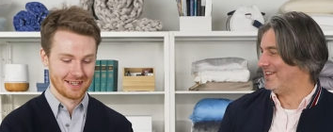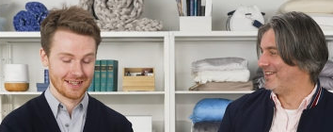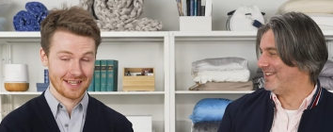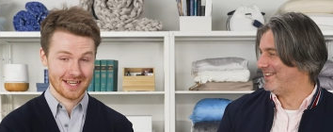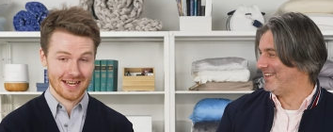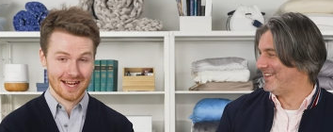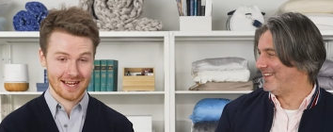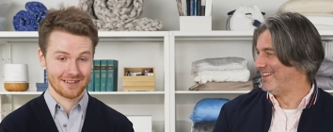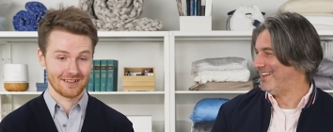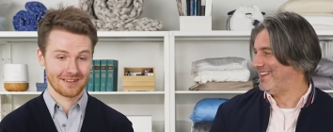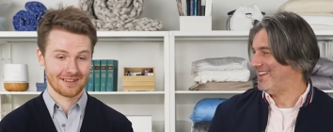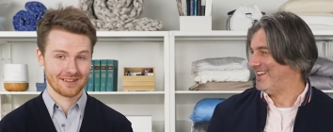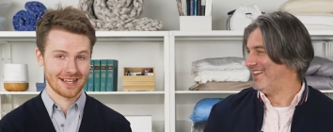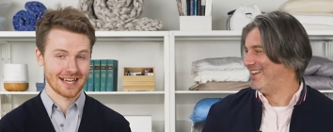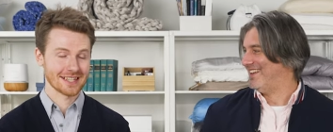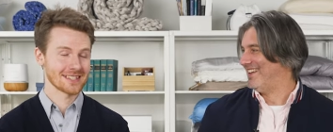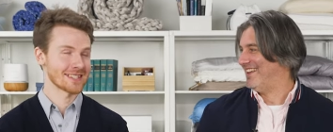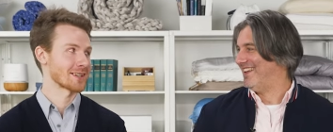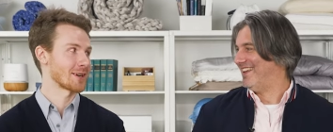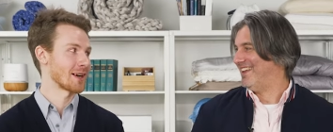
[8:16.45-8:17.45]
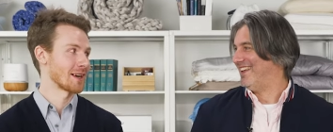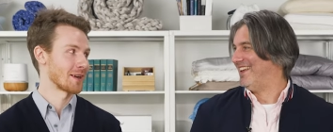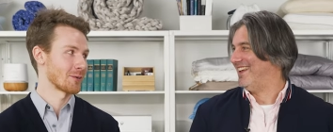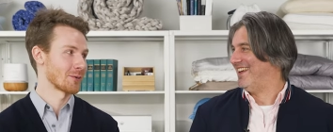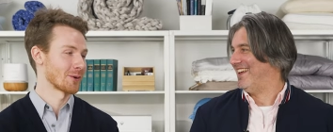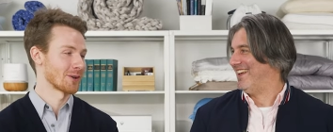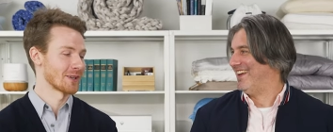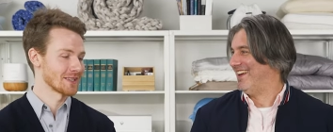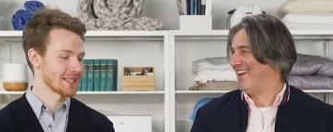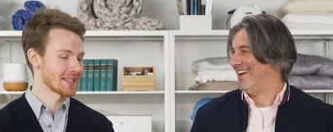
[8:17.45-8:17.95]
Speaker 1: Yeah, that's the kind
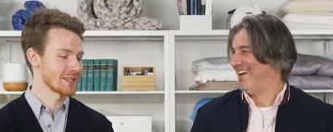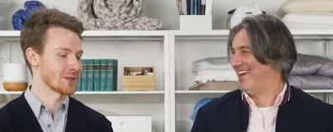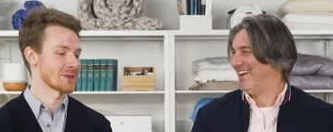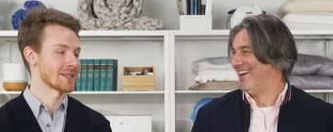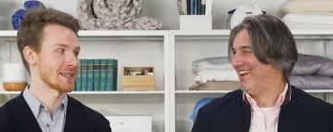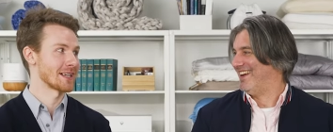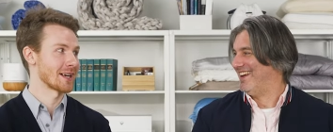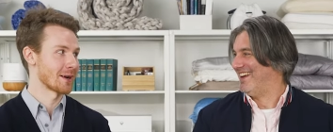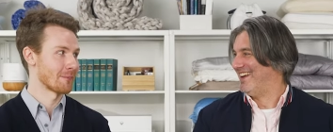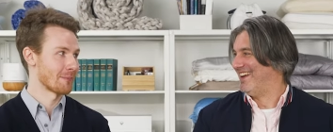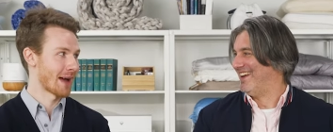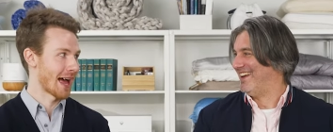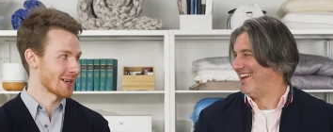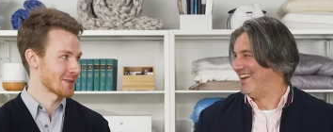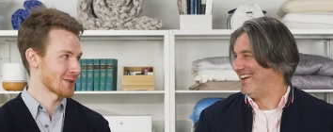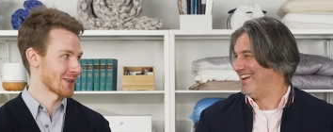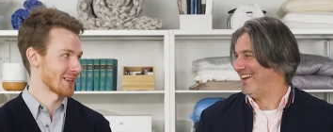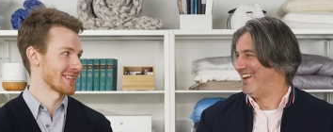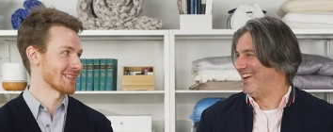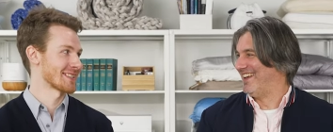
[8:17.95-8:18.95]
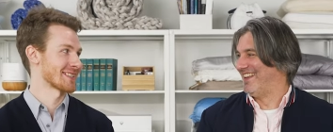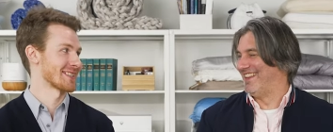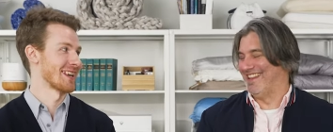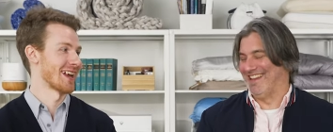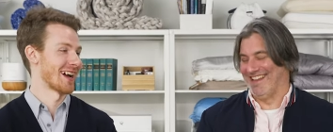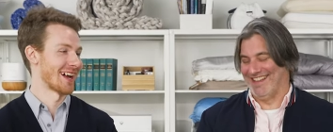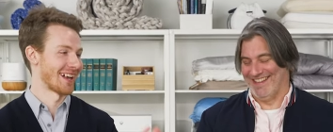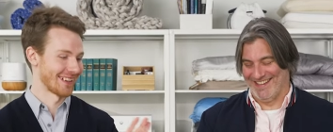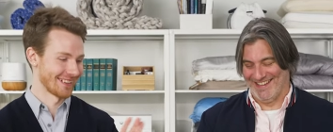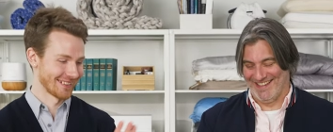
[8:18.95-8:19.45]
of warranty you see on a mattress,
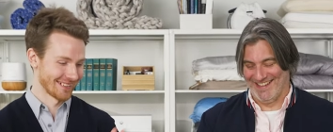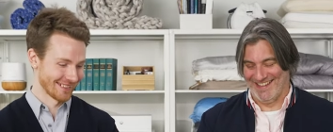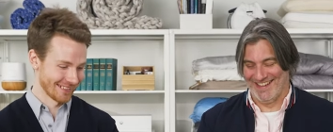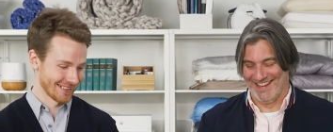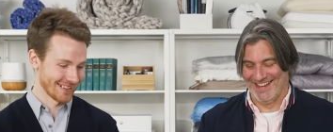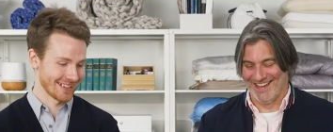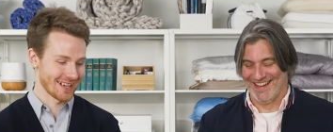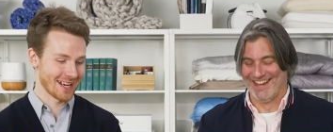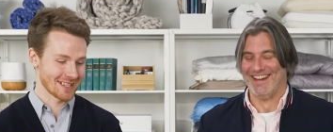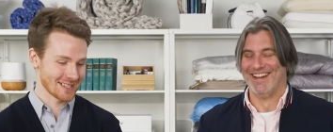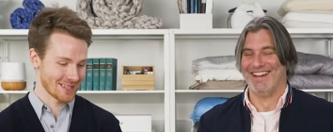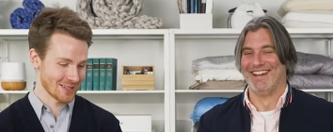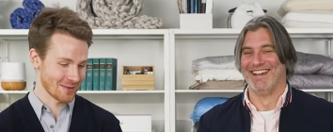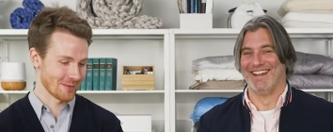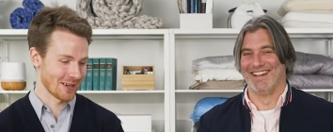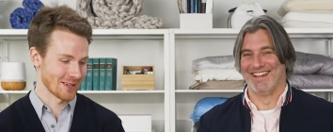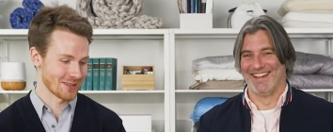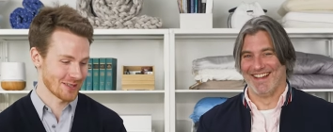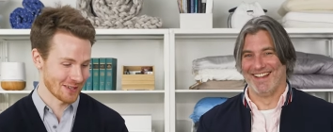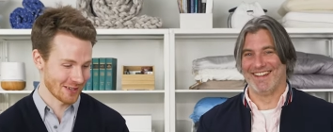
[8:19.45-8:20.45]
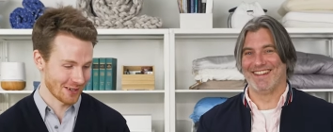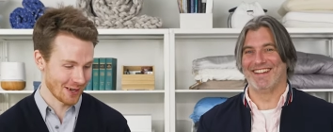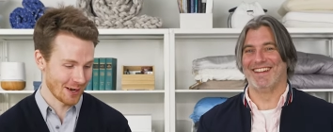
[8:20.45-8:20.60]
uh-huh. not not so much on